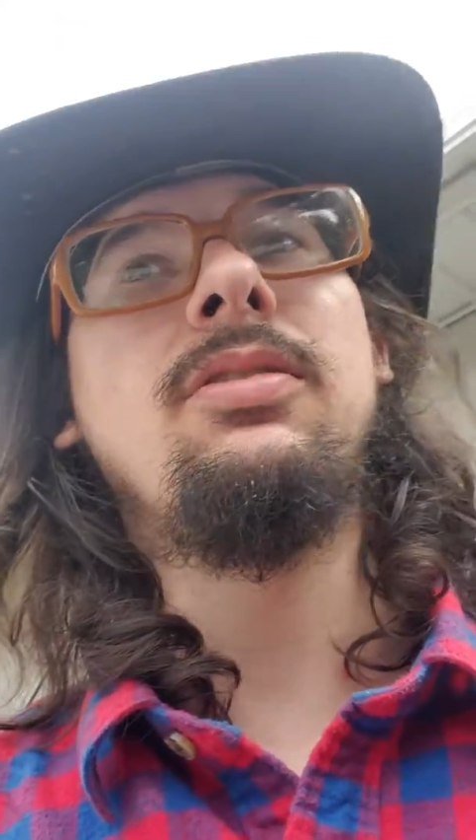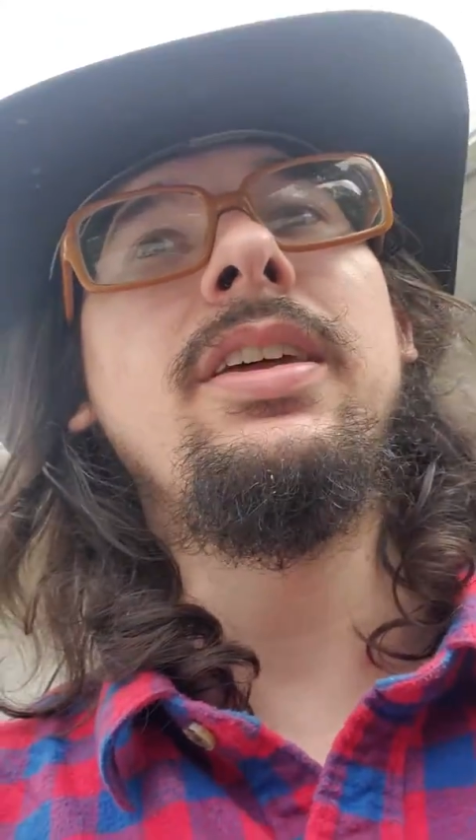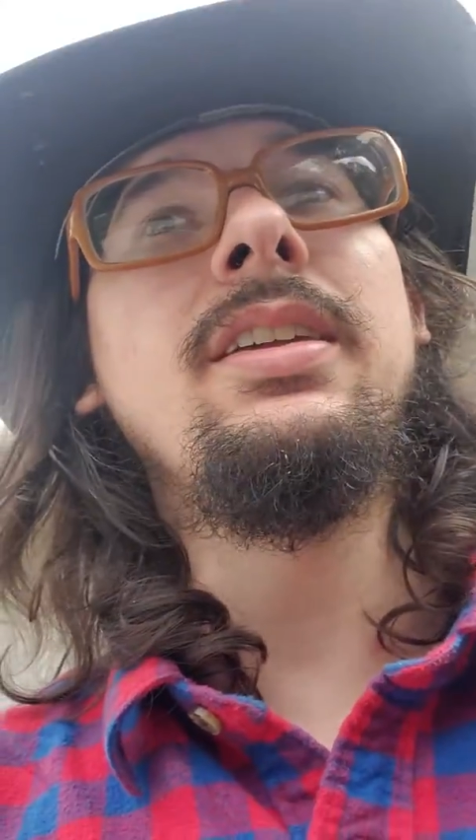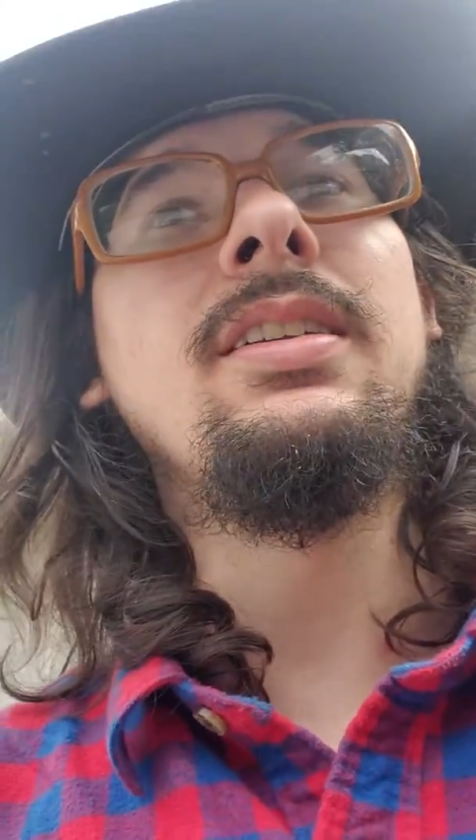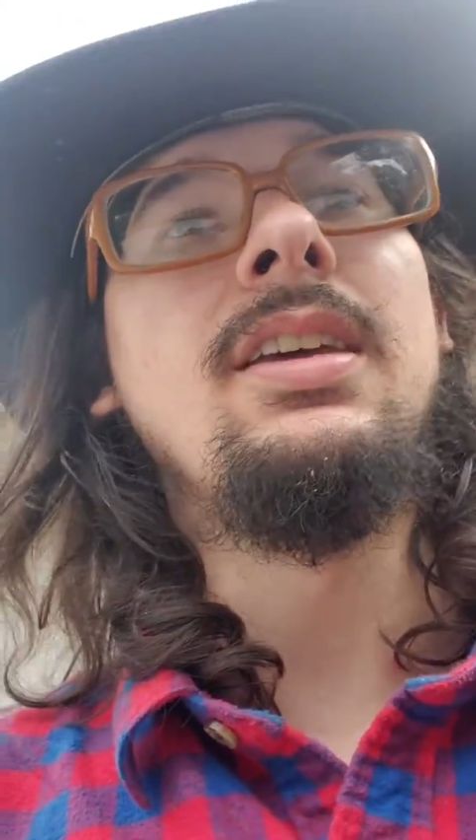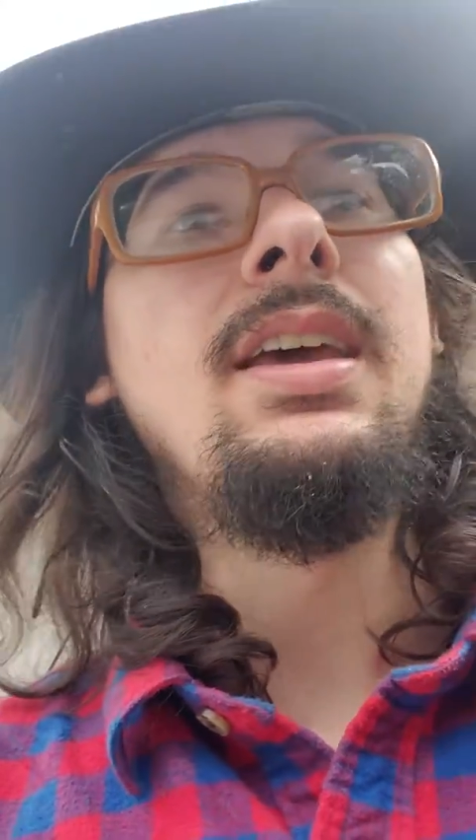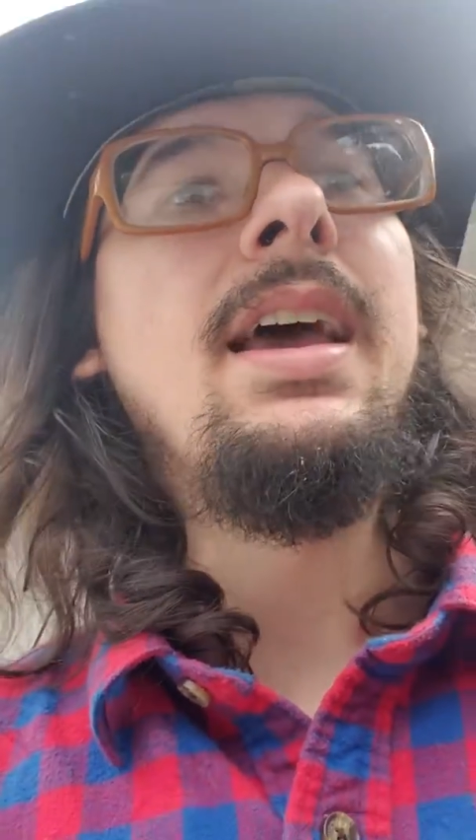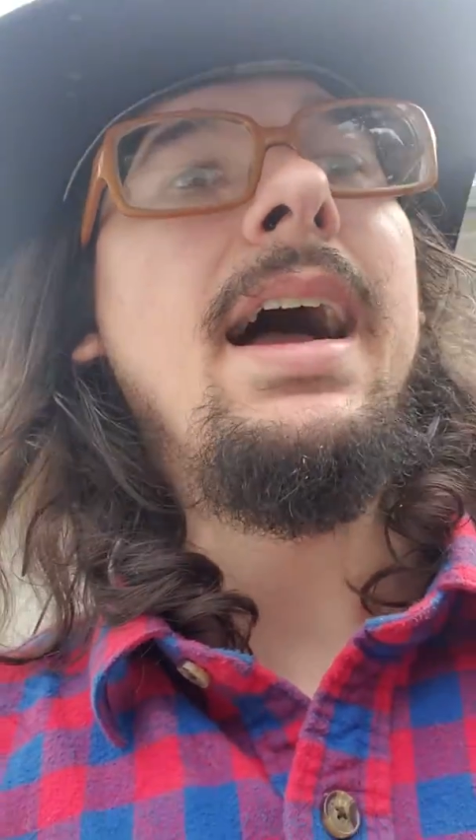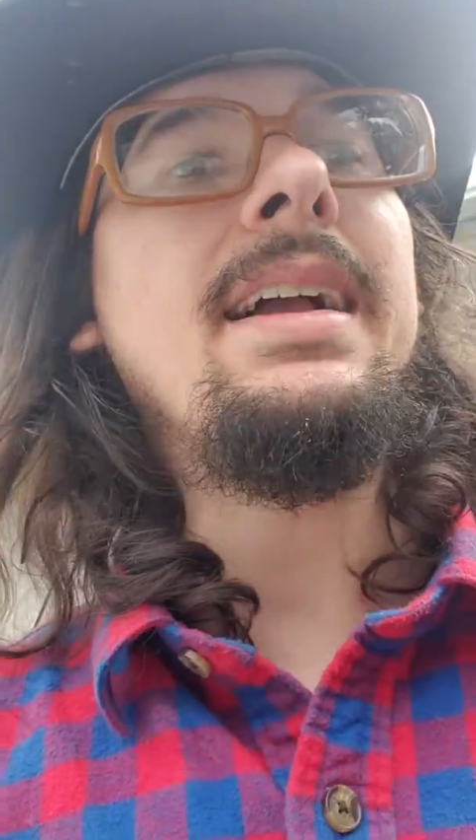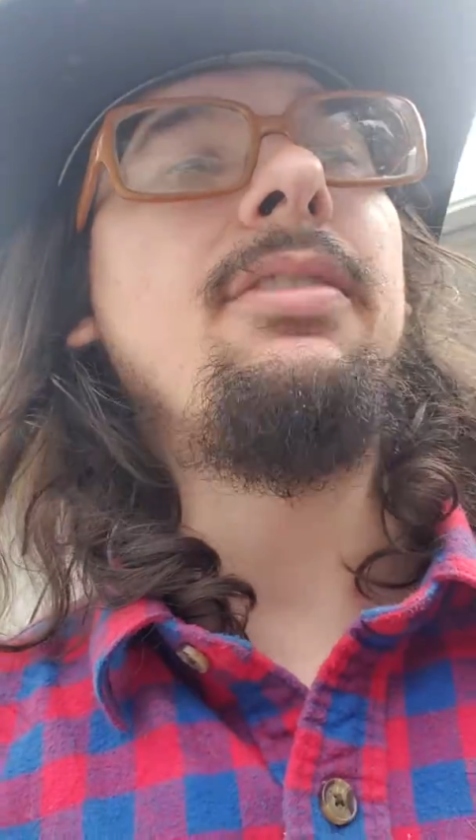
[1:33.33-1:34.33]
Then
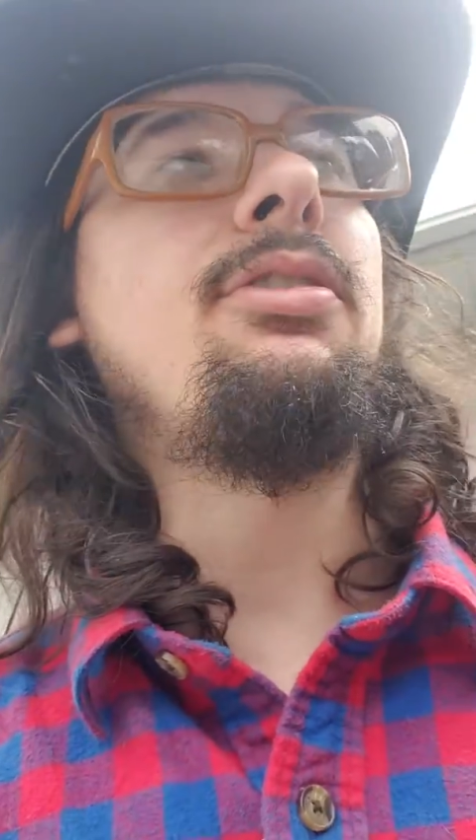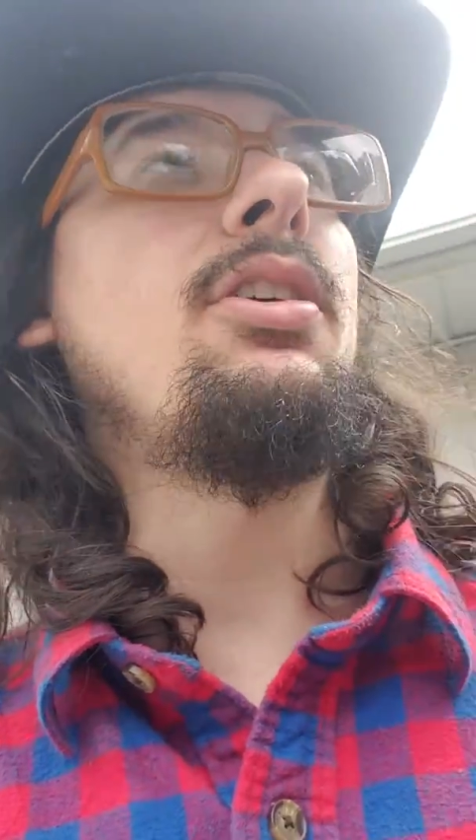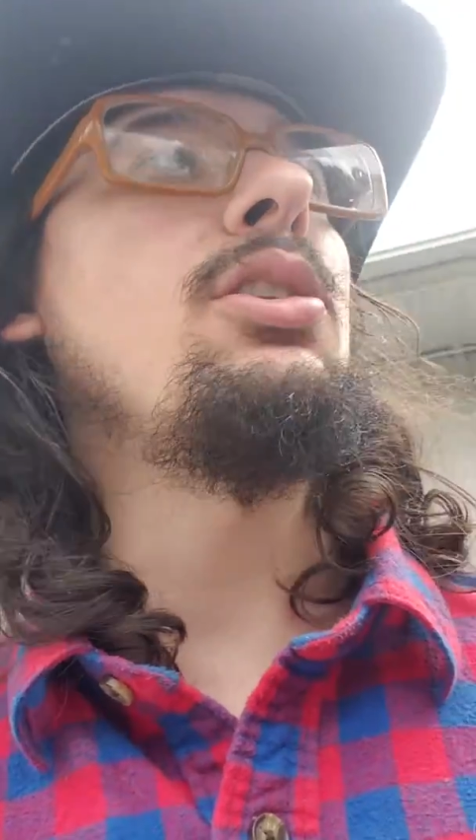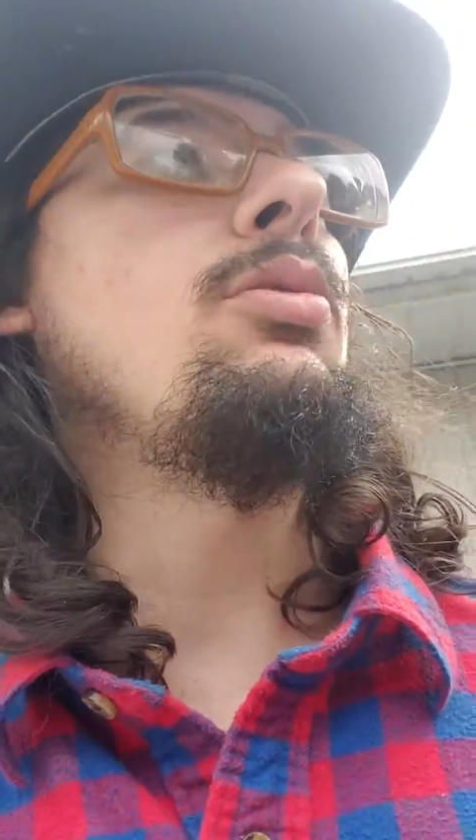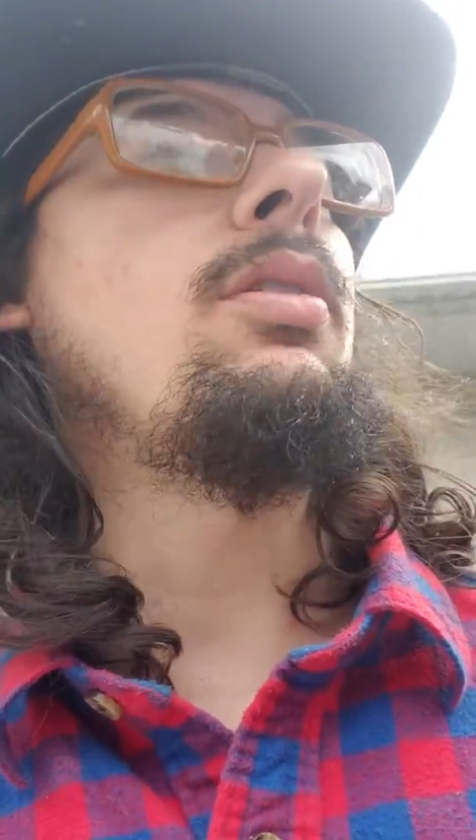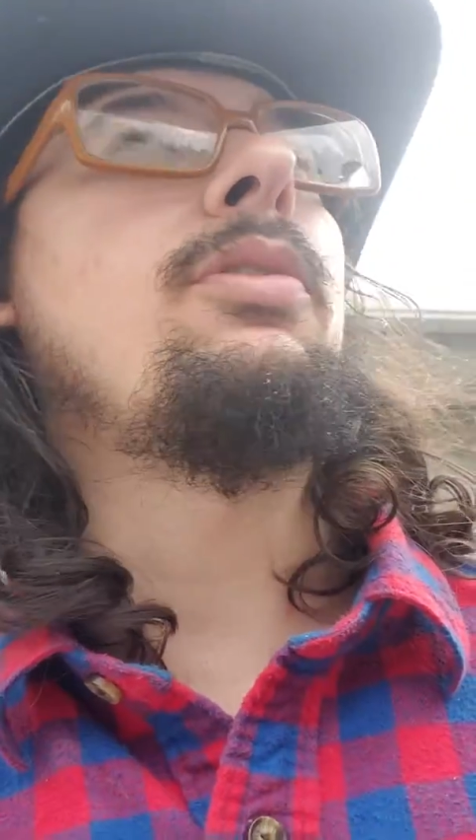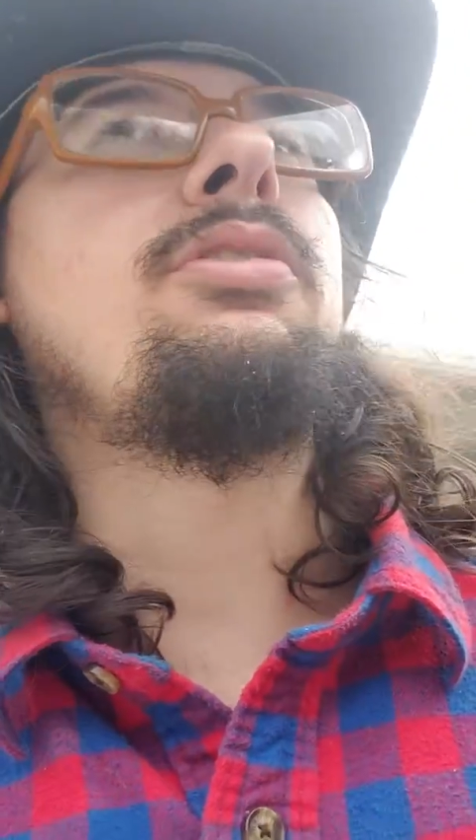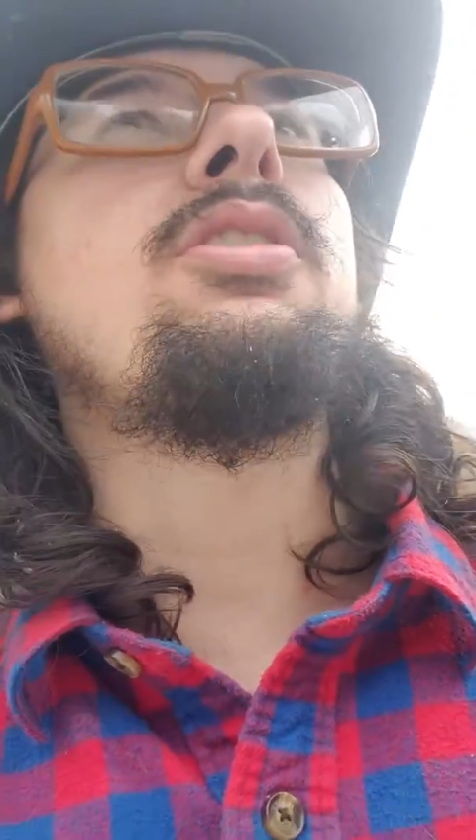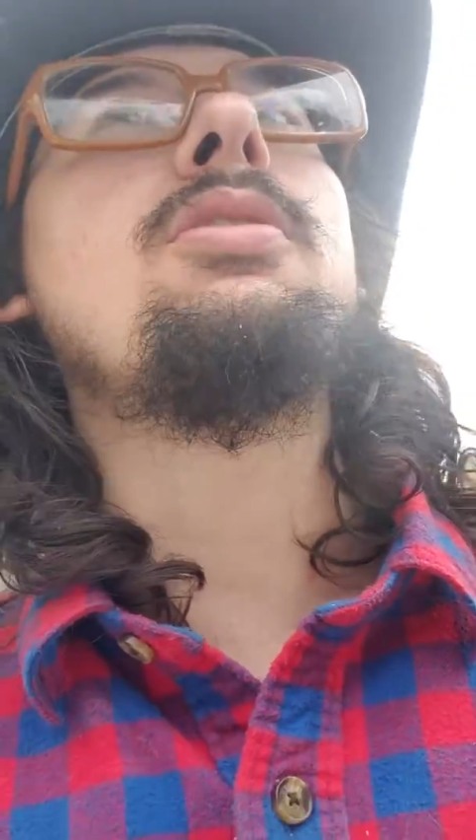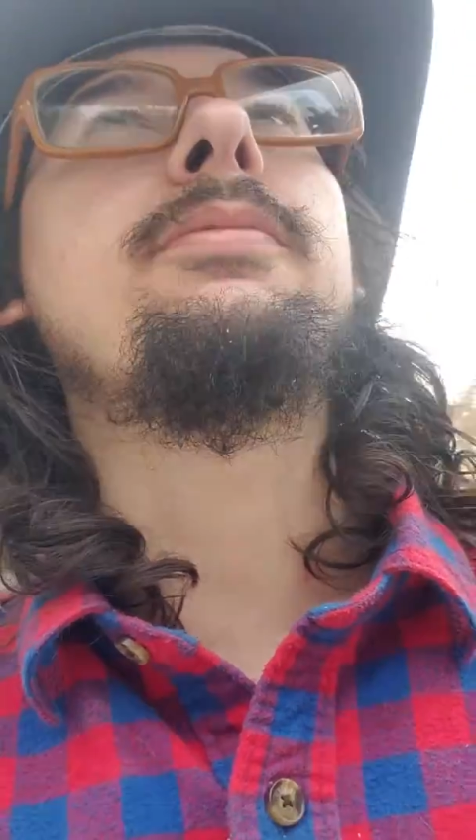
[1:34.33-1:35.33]
I can solo over the
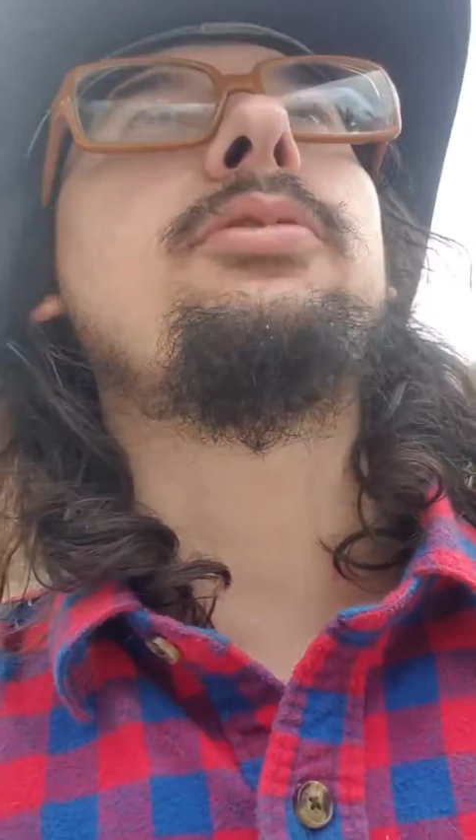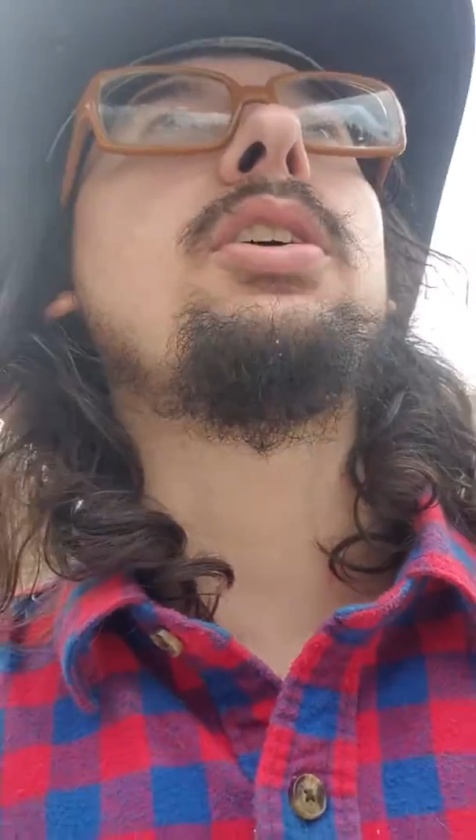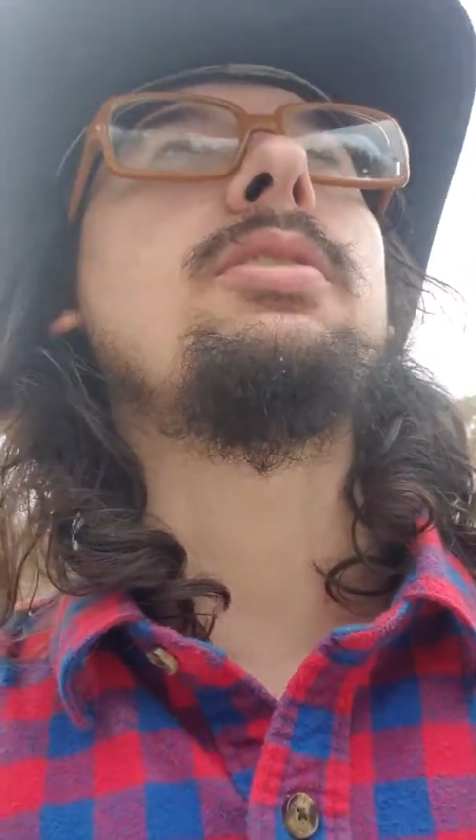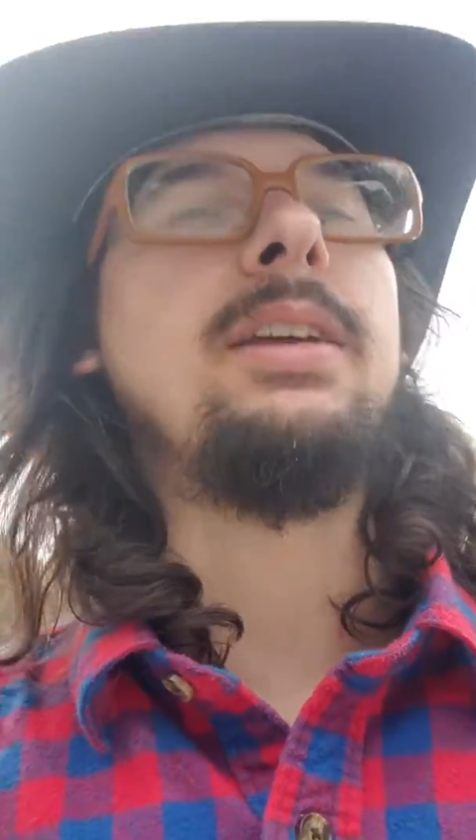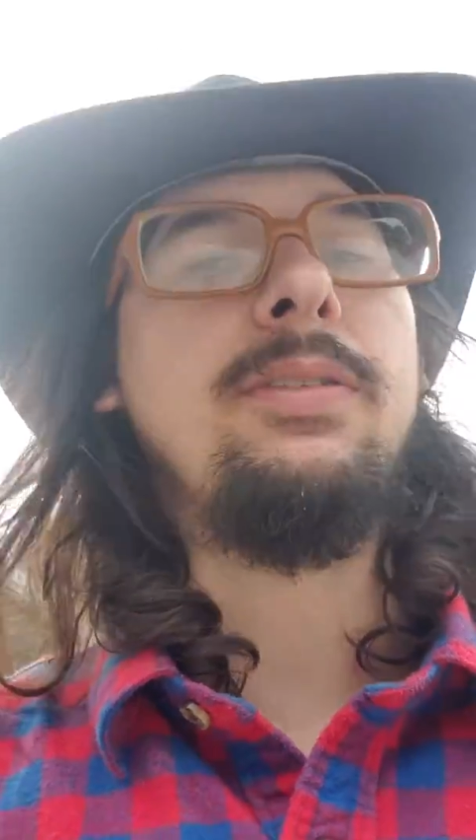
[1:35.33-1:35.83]
song freely.